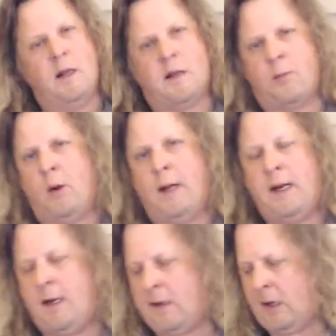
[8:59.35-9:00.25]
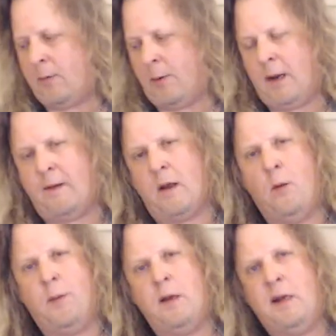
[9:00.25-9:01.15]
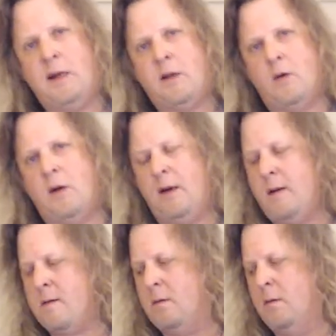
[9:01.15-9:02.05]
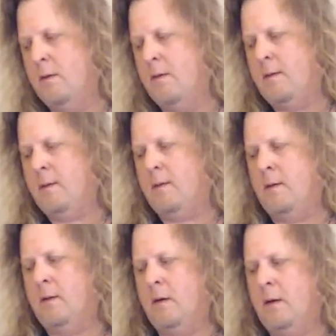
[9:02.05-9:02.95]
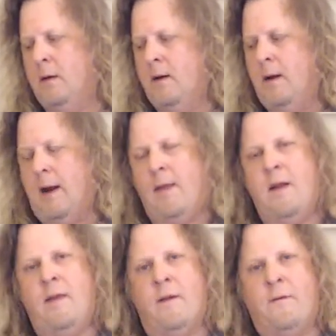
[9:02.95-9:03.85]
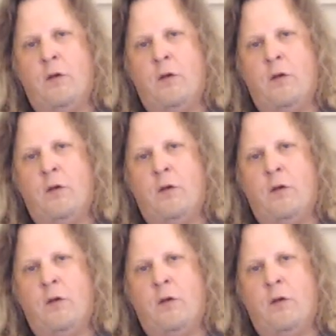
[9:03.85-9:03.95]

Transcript: It's pretty easy. You're playing the open D string and then the